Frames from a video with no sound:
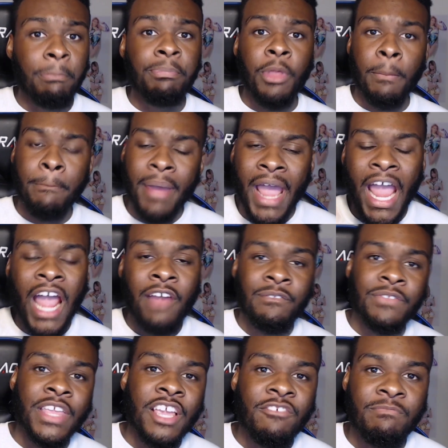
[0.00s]
the path
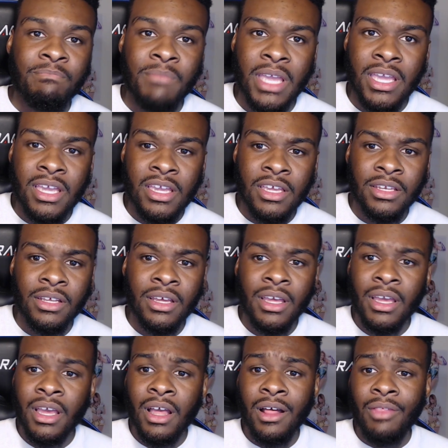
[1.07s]
they've made,
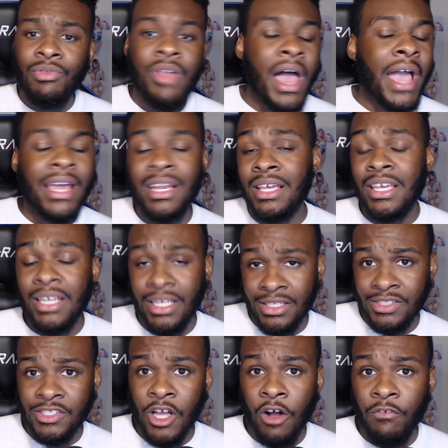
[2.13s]
that in
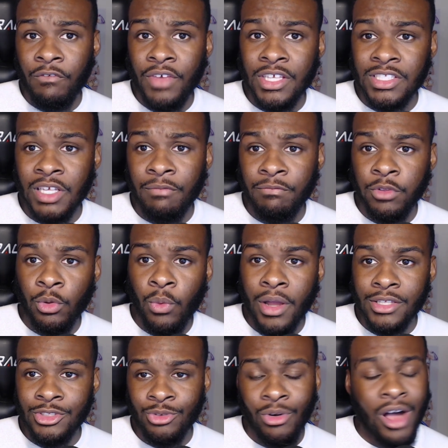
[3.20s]
itself is
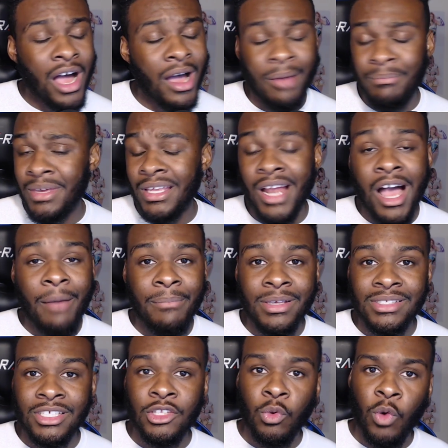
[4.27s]
influential. I mean,
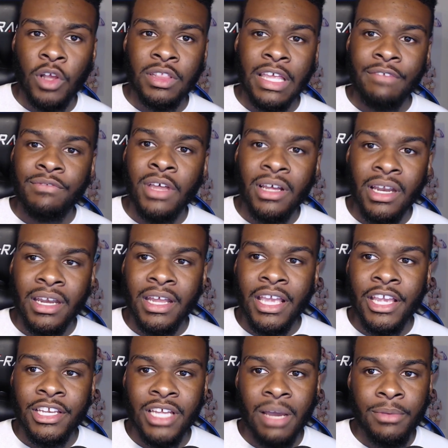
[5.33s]
obviously, the work they've done in
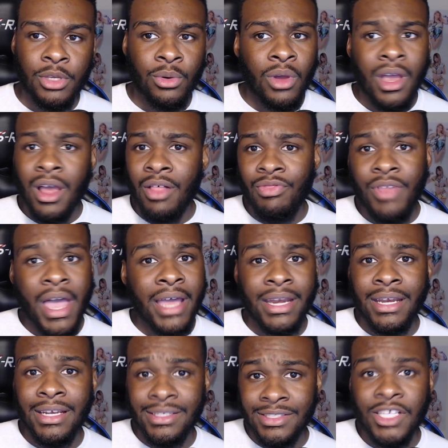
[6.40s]
AEW, that
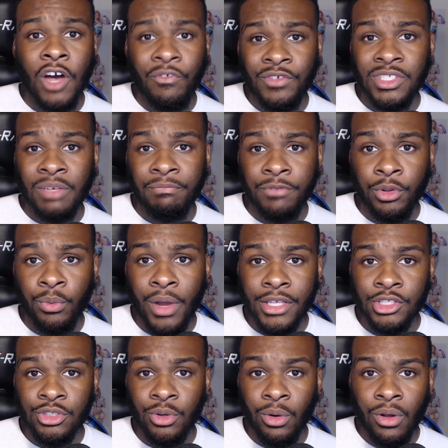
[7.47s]
in itself is
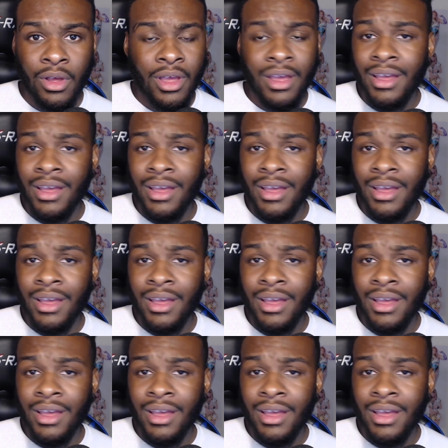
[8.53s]
influential.